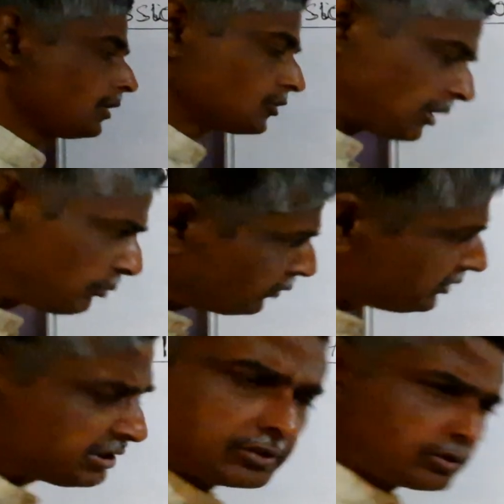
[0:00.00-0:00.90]
So I'll prove
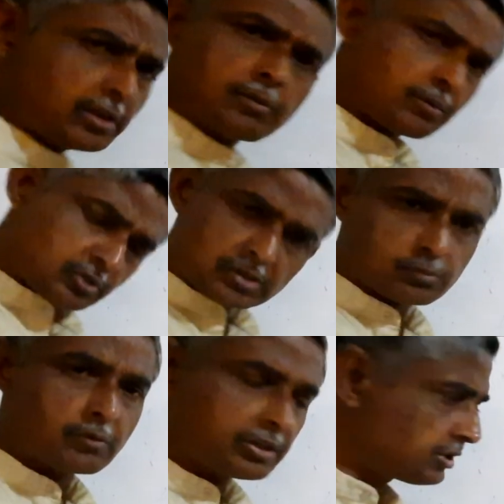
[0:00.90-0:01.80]
it here, okay. I'm just
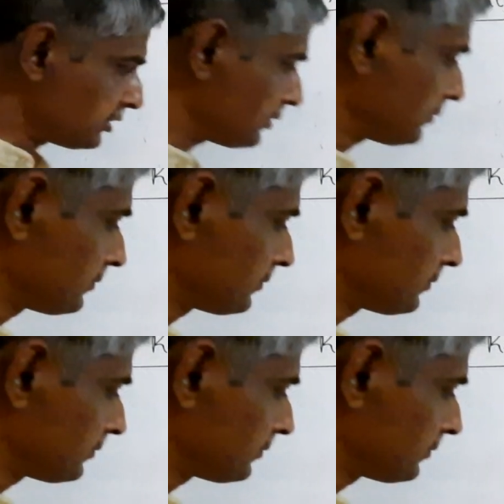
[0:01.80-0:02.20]
proving it here.